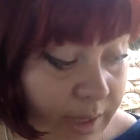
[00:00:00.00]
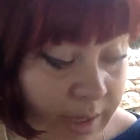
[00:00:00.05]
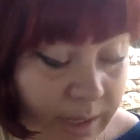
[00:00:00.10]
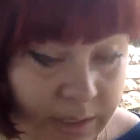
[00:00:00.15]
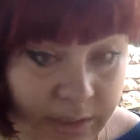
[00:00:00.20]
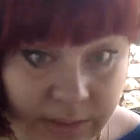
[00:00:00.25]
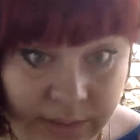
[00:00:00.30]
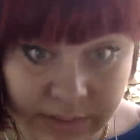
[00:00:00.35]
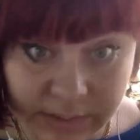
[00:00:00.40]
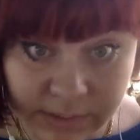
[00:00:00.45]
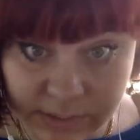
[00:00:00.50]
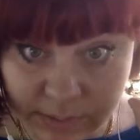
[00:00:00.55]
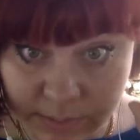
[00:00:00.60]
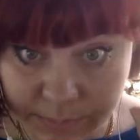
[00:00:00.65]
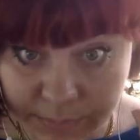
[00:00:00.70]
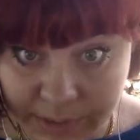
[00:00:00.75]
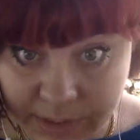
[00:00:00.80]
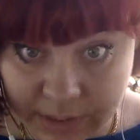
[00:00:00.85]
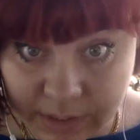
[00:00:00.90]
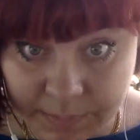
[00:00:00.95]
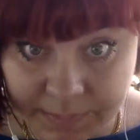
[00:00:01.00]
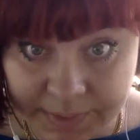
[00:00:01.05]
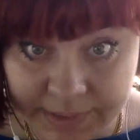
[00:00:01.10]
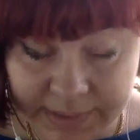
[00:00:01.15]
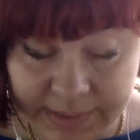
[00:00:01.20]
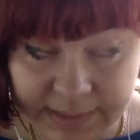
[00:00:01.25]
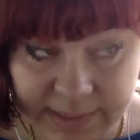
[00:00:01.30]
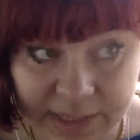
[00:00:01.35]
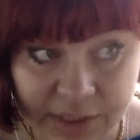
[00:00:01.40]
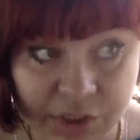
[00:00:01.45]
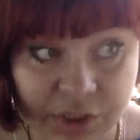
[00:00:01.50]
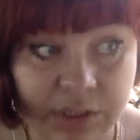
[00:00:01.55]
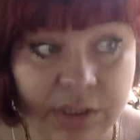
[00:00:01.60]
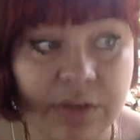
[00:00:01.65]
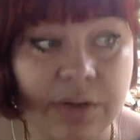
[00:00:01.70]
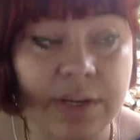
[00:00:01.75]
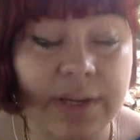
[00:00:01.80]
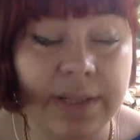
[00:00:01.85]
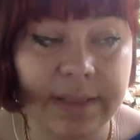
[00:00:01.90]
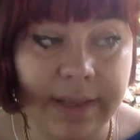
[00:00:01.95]
he is becoming
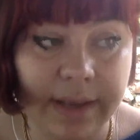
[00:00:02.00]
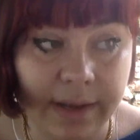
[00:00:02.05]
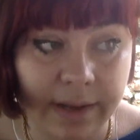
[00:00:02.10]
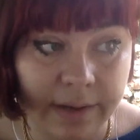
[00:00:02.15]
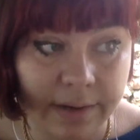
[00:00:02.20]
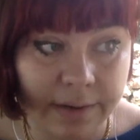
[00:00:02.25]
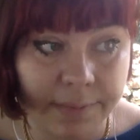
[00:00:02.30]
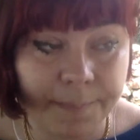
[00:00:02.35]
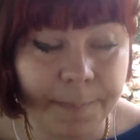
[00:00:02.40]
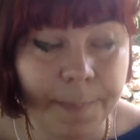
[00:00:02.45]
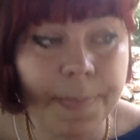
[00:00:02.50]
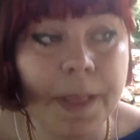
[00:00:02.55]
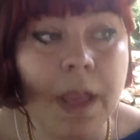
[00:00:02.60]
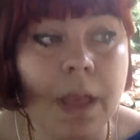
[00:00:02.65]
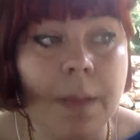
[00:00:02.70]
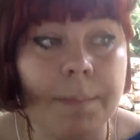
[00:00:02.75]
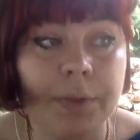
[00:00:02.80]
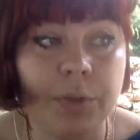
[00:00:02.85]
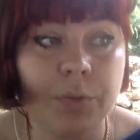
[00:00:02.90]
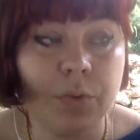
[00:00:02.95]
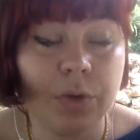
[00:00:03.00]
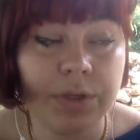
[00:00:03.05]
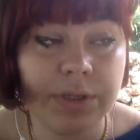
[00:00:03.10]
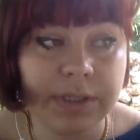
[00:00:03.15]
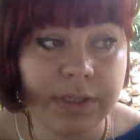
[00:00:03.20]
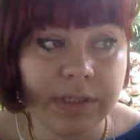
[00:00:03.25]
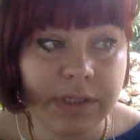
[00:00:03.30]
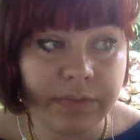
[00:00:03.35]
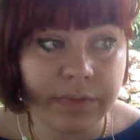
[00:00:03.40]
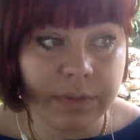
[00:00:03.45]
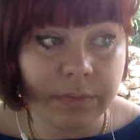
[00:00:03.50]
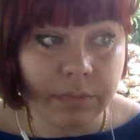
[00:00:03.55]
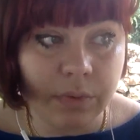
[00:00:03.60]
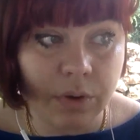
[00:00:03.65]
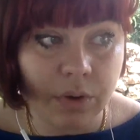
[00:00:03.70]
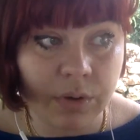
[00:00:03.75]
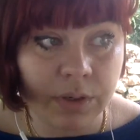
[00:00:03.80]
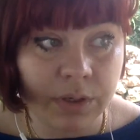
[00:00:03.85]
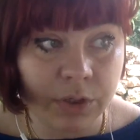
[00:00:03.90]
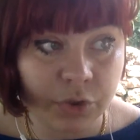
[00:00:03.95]
stationary there. But what is even
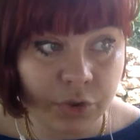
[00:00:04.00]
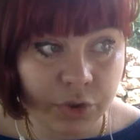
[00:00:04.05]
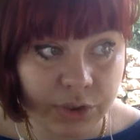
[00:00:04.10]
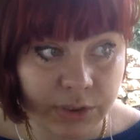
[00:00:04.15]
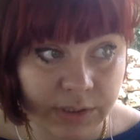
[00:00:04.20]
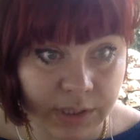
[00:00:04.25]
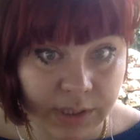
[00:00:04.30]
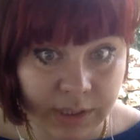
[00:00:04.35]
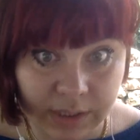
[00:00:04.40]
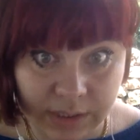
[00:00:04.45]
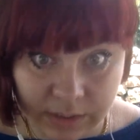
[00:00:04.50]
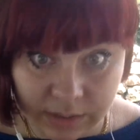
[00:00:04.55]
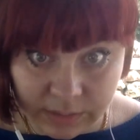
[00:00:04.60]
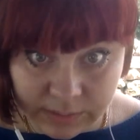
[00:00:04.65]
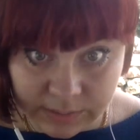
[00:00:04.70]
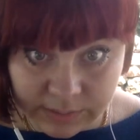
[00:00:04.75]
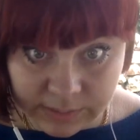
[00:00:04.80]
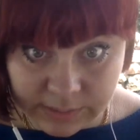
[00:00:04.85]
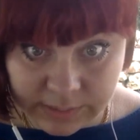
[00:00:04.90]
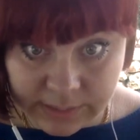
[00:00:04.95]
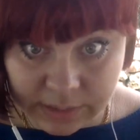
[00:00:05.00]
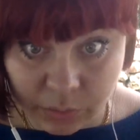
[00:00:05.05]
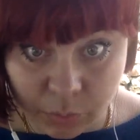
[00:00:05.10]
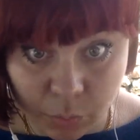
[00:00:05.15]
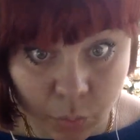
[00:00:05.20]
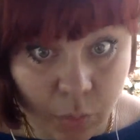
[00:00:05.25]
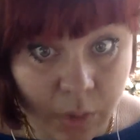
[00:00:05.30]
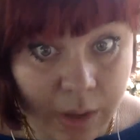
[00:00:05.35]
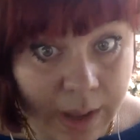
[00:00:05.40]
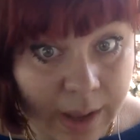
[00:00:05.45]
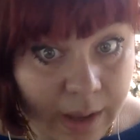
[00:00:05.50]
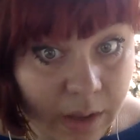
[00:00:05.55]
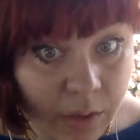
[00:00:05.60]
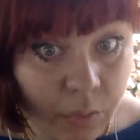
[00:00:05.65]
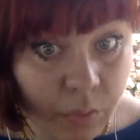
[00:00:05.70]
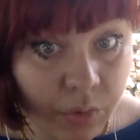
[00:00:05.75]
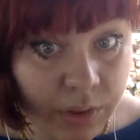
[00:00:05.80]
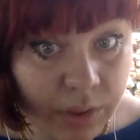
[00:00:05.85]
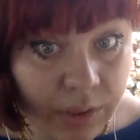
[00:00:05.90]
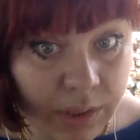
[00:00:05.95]
more interesting is that
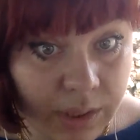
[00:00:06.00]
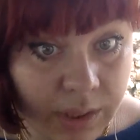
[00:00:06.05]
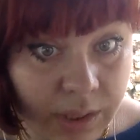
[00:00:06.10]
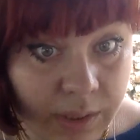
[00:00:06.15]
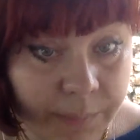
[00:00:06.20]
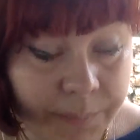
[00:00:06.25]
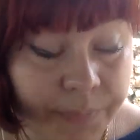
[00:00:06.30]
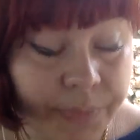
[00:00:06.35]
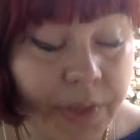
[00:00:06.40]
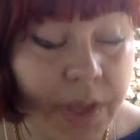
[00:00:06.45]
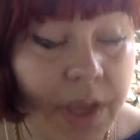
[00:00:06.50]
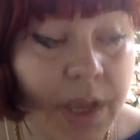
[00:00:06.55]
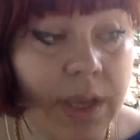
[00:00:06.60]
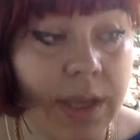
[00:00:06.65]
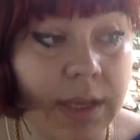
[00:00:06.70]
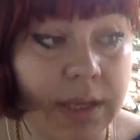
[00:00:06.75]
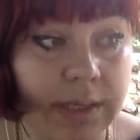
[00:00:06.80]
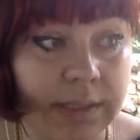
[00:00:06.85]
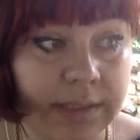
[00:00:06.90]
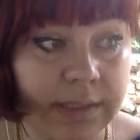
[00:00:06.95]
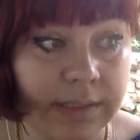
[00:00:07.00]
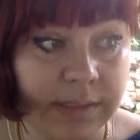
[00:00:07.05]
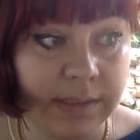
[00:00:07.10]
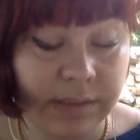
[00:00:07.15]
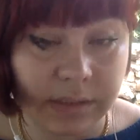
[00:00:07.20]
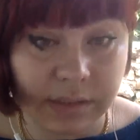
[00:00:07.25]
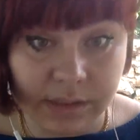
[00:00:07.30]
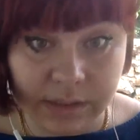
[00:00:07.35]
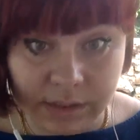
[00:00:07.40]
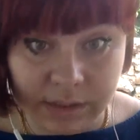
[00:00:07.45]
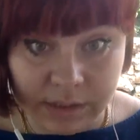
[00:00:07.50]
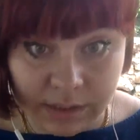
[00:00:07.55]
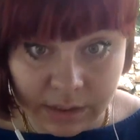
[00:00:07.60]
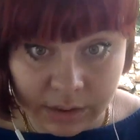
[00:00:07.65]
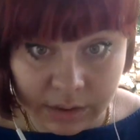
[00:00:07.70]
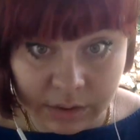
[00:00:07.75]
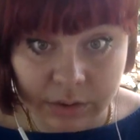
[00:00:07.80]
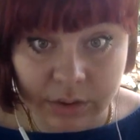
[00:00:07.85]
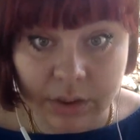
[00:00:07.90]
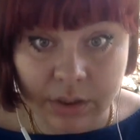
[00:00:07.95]
while he is
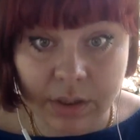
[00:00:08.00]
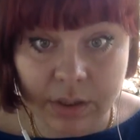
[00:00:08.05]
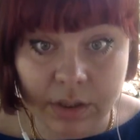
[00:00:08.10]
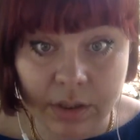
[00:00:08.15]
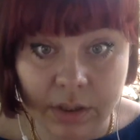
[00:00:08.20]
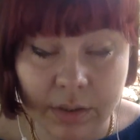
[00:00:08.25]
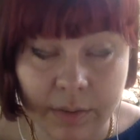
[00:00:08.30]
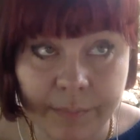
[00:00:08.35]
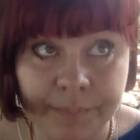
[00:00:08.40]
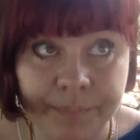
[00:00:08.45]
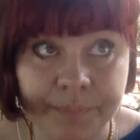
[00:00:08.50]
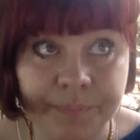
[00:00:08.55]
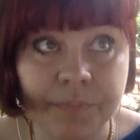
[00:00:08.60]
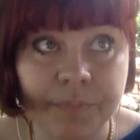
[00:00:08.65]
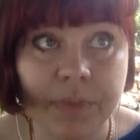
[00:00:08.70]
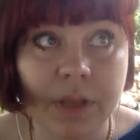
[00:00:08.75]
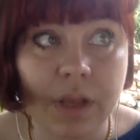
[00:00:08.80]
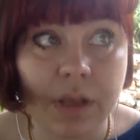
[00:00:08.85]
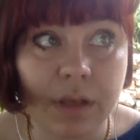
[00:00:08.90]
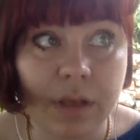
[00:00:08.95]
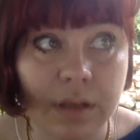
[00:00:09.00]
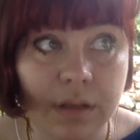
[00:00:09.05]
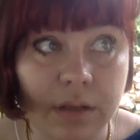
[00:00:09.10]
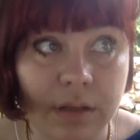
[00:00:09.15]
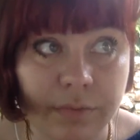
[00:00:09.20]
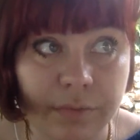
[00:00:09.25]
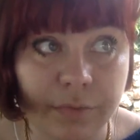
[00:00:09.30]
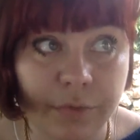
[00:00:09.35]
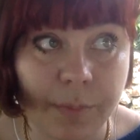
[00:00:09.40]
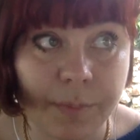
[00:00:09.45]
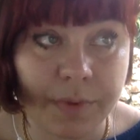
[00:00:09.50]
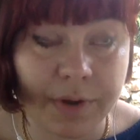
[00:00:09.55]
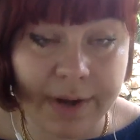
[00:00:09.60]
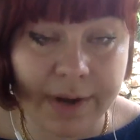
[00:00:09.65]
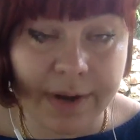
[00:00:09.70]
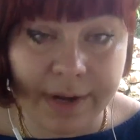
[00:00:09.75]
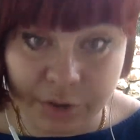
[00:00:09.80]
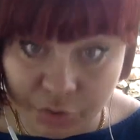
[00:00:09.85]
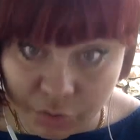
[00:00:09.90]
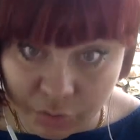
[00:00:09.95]
turning from
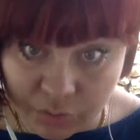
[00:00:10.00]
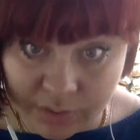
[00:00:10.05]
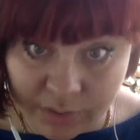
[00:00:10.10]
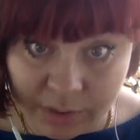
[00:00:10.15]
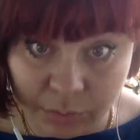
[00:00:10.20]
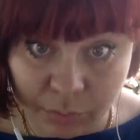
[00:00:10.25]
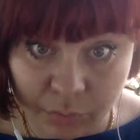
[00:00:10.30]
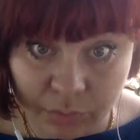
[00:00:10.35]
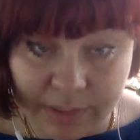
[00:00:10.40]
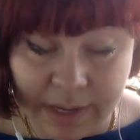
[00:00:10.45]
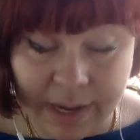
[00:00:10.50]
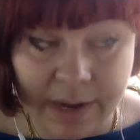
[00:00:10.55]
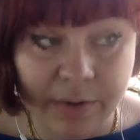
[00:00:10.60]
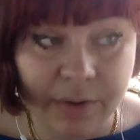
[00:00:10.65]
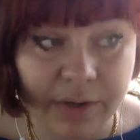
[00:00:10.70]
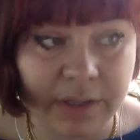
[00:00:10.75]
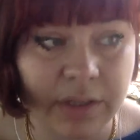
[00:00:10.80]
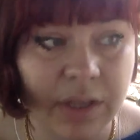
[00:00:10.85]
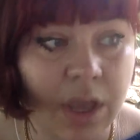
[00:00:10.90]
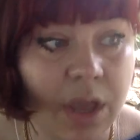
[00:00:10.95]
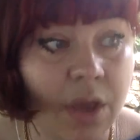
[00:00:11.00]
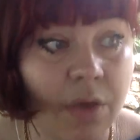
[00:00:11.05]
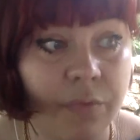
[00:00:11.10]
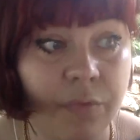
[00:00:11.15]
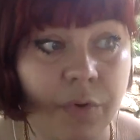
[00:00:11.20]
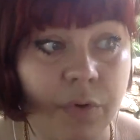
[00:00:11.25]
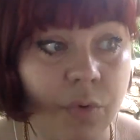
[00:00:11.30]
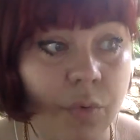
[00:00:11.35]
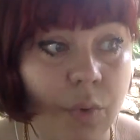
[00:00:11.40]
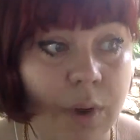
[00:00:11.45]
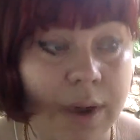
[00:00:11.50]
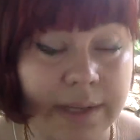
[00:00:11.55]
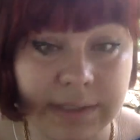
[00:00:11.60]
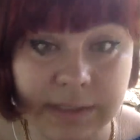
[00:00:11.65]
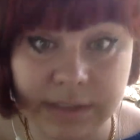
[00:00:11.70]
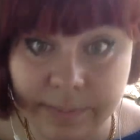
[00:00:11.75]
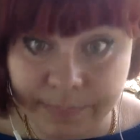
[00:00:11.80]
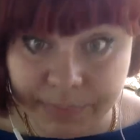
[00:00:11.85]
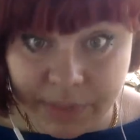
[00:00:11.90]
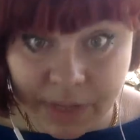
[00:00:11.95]
retrograde to direct for quite
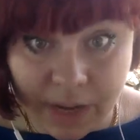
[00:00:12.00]
some